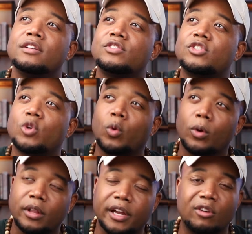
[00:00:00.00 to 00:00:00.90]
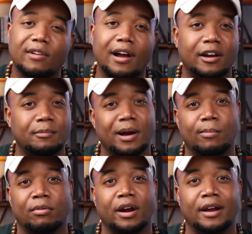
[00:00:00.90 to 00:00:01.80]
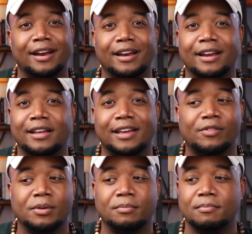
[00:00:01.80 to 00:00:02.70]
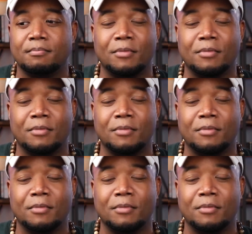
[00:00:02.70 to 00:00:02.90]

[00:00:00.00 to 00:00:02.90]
swirling around in my brain at any given